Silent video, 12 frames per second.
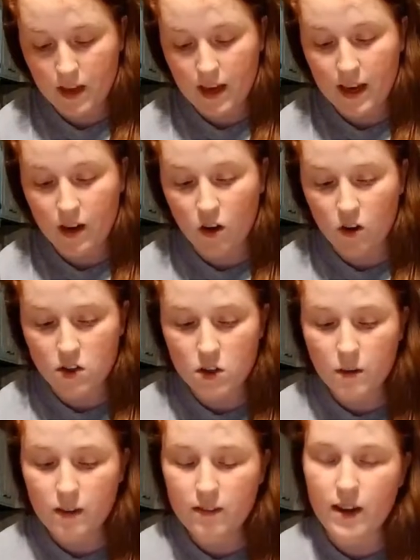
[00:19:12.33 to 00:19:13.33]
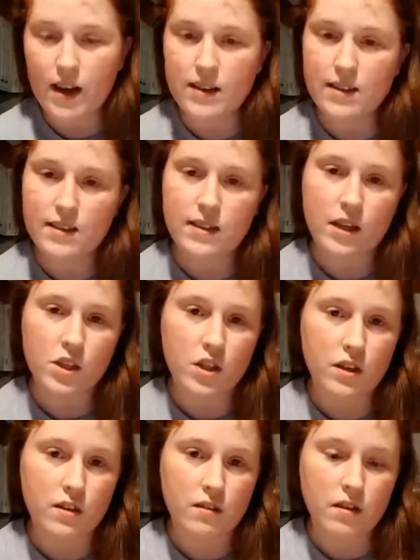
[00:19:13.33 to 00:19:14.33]
It also even has a
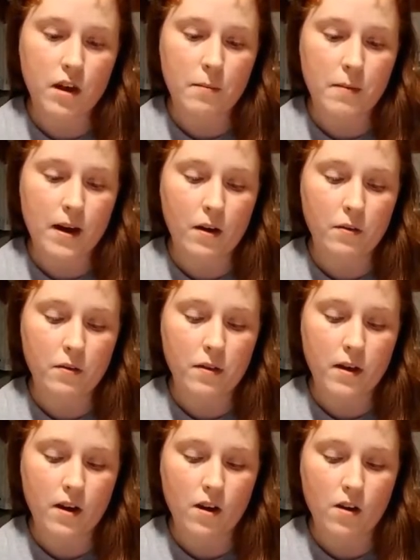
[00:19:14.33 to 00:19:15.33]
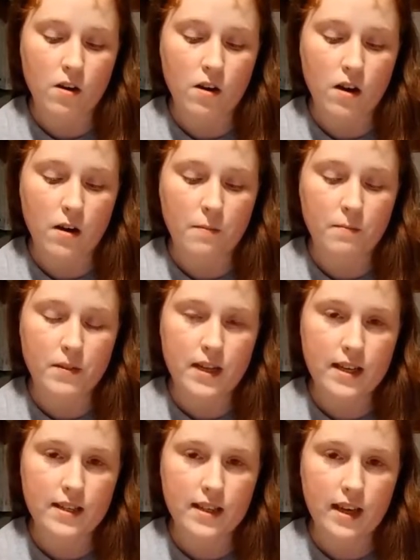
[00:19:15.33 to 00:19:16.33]
section about their
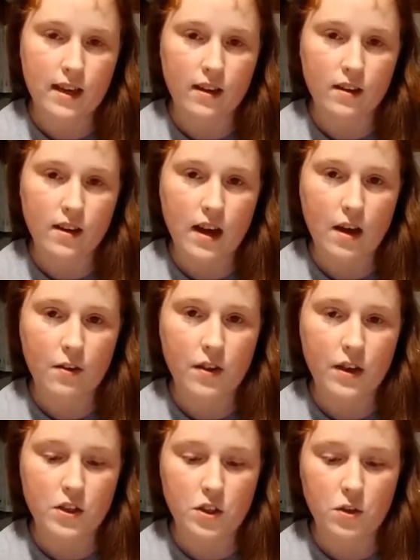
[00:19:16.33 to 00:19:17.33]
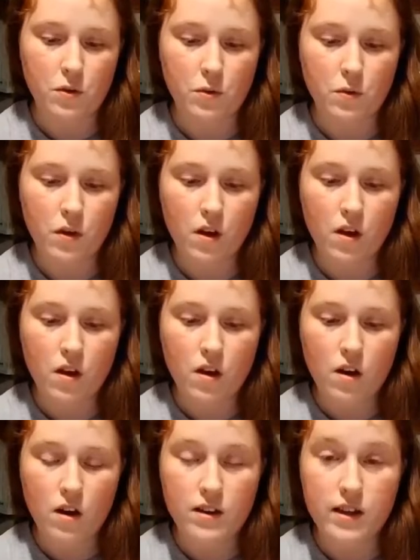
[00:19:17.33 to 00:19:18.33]
testing how they do
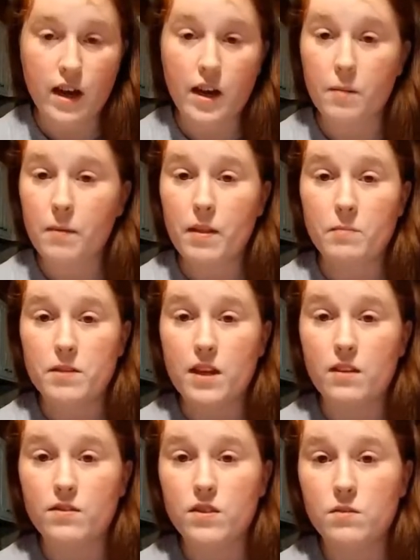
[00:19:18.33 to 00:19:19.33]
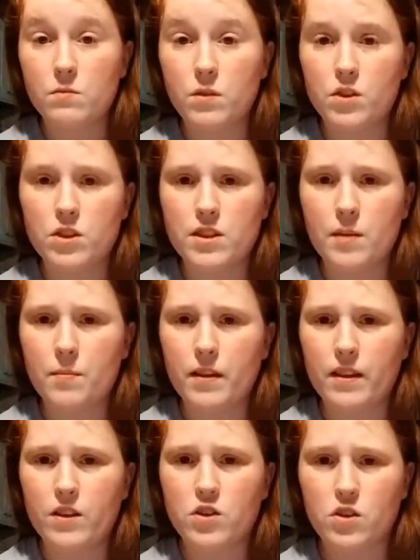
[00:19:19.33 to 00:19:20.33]
tied up by themselves, which is
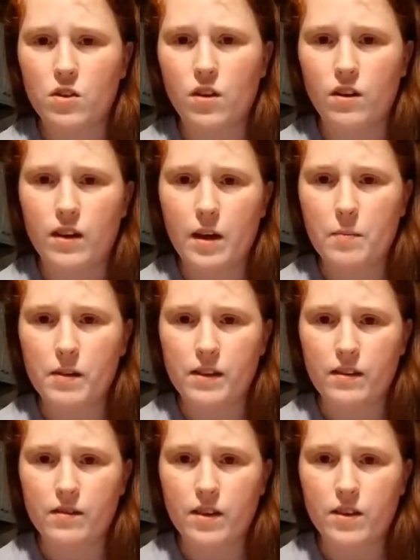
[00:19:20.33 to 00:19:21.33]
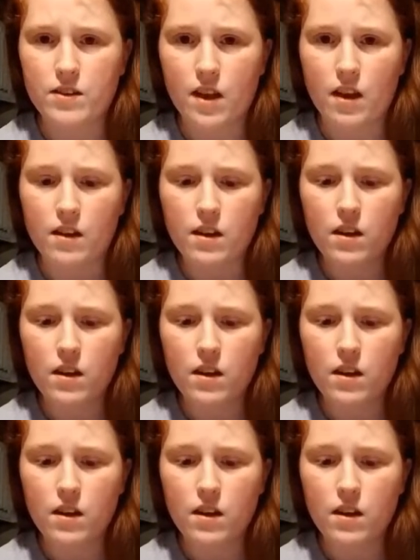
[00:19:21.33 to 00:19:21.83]
something that Sherlock epically fails at.